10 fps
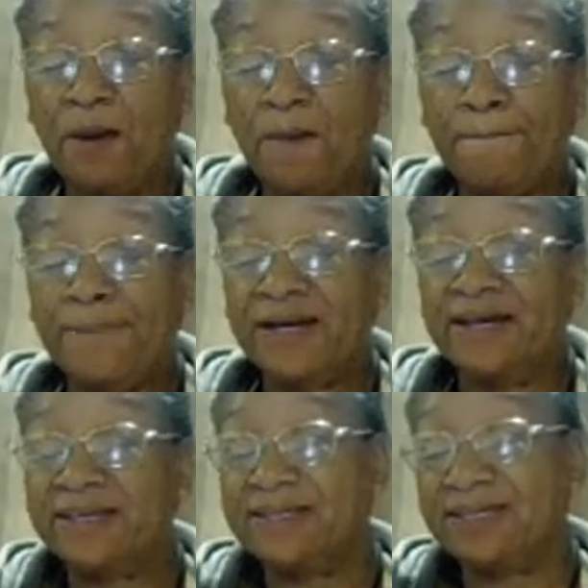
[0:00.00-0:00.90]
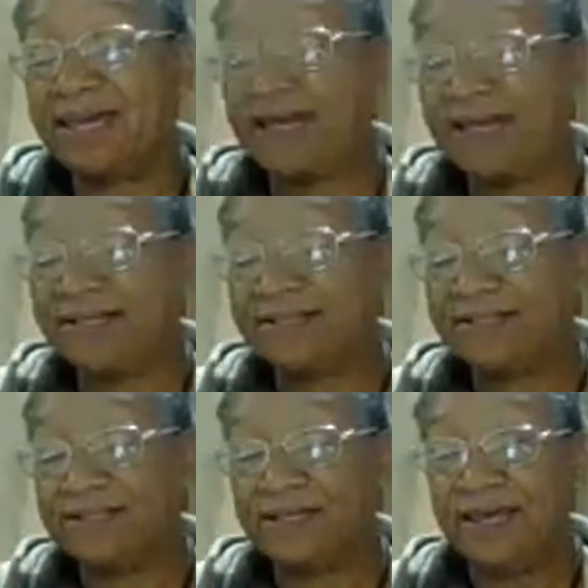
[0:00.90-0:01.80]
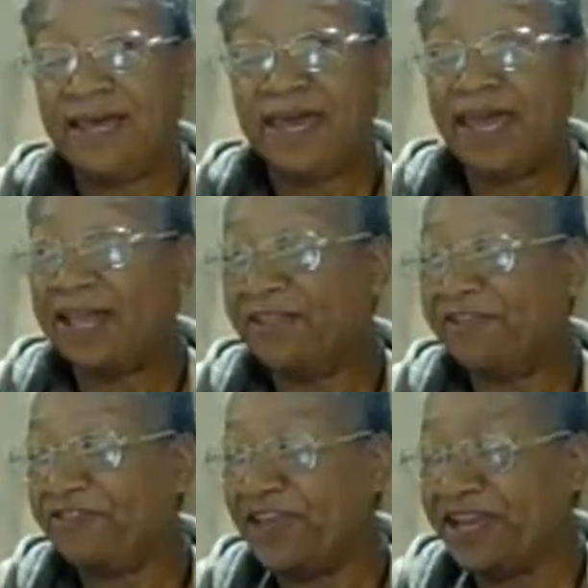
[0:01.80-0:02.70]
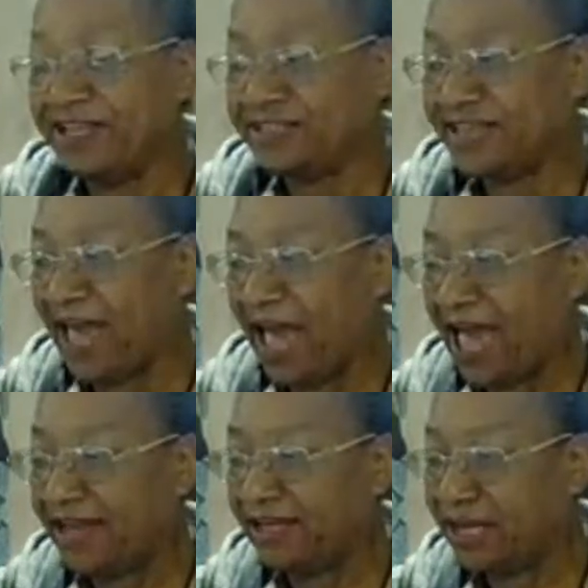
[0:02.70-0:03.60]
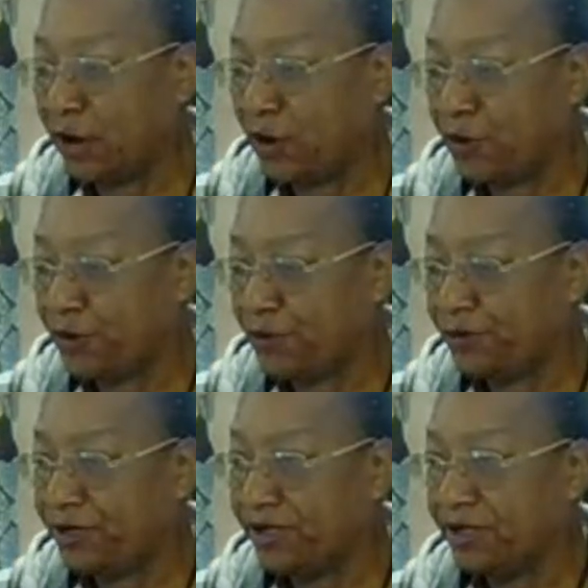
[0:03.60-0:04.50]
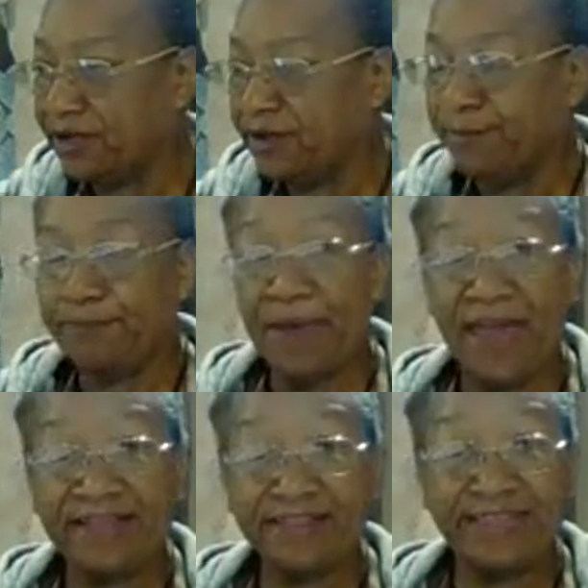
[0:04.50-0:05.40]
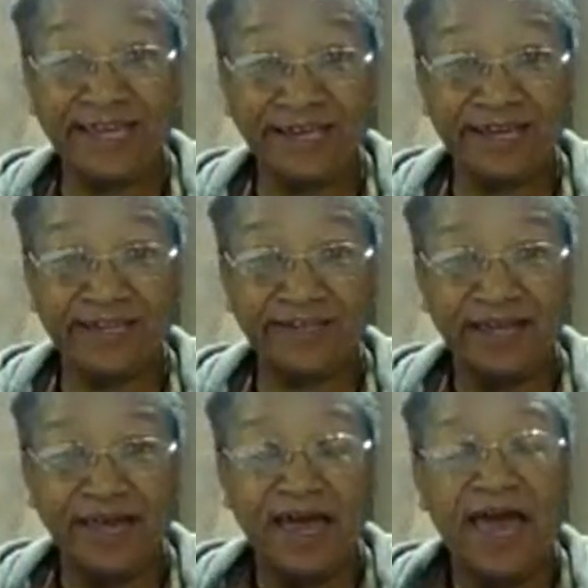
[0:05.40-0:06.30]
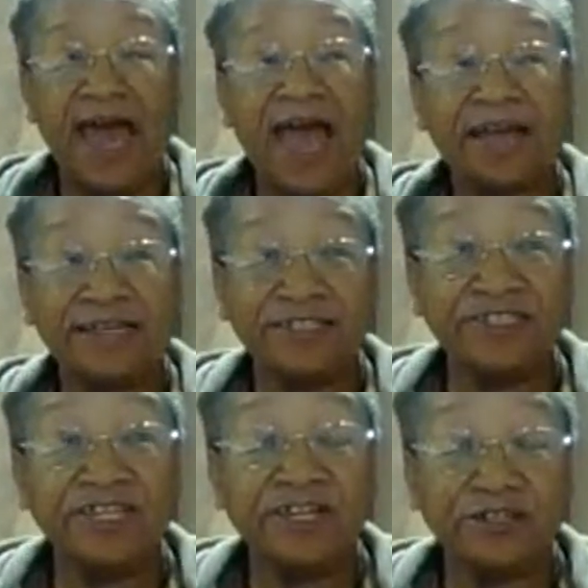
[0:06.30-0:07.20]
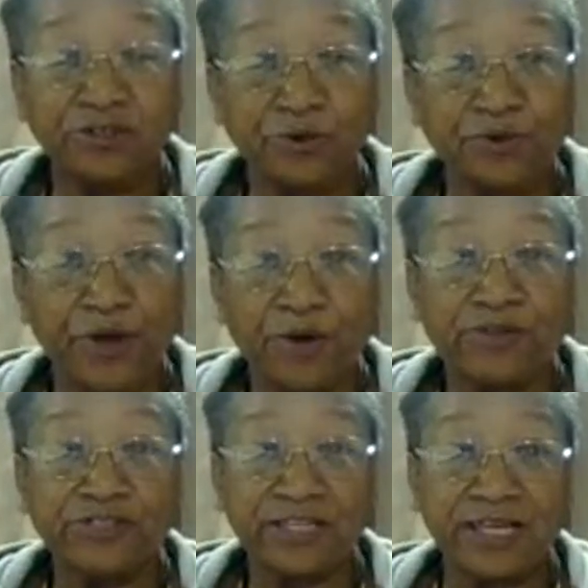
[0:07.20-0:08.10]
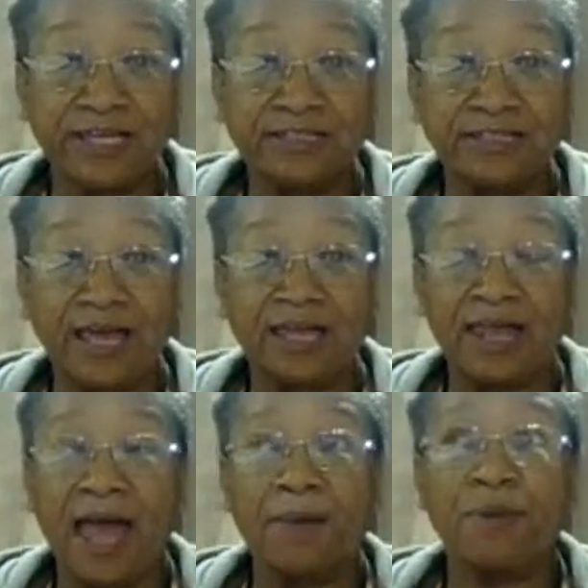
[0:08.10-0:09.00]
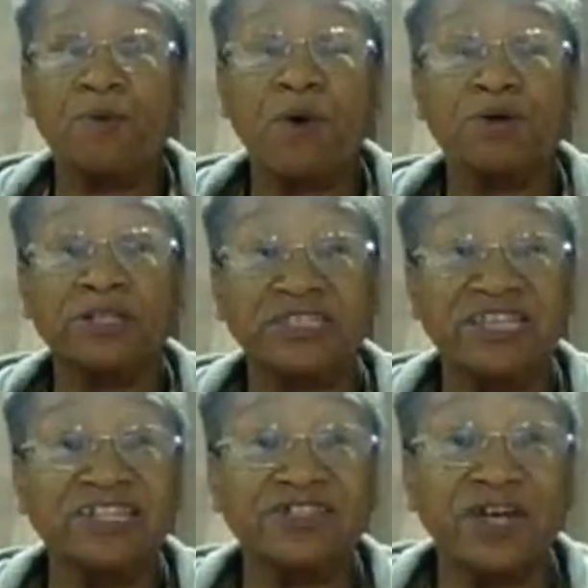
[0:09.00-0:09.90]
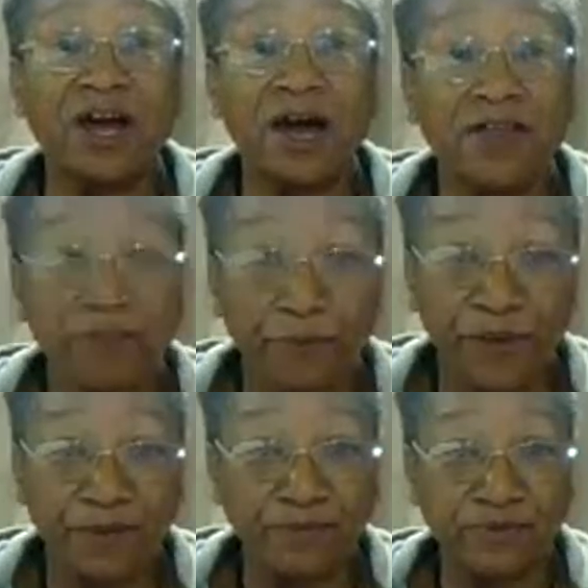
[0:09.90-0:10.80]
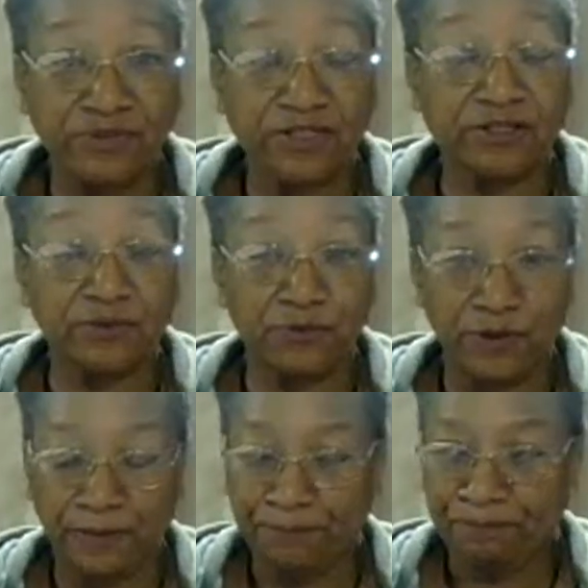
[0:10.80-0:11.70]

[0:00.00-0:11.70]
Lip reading: But yes, and the things I learned back then, I can still do those things, and I be wanting to teach other people to do it.